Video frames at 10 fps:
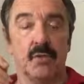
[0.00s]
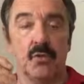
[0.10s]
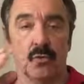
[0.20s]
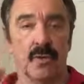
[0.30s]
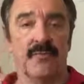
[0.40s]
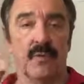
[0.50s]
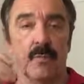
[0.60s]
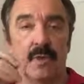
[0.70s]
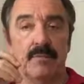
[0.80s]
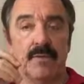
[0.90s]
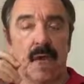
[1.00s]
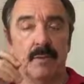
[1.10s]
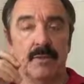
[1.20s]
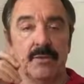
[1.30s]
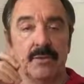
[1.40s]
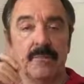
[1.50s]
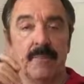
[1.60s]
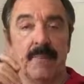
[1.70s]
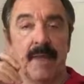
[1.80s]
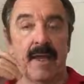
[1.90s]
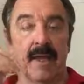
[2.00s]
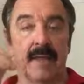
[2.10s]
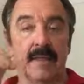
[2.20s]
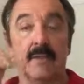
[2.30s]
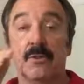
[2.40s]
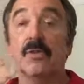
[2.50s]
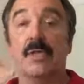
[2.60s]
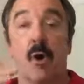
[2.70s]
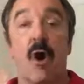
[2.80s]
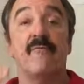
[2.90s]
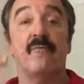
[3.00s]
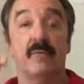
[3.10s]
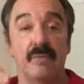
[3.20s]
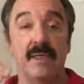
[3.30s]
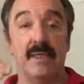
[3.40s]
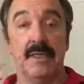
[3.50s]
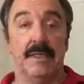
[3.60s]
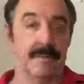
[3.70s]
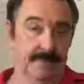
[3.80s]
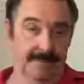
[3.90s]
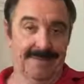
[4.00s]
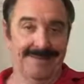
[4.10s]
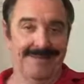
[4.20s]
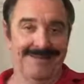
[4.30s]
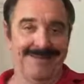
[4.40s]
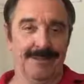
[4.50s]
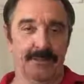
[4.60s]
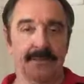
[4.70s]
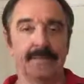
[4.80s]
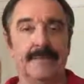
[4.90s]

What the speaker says: jewelry from him, diamonds, and until he offered me the deal